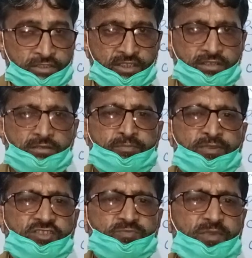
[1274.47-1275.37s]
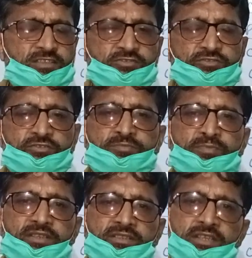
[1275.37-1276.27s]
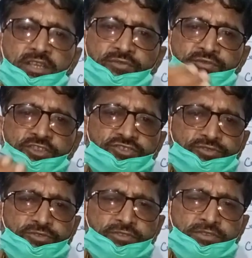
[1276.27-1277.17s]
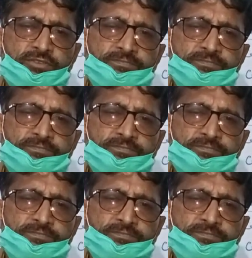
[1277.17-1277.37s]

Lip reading: other perspectives, but we should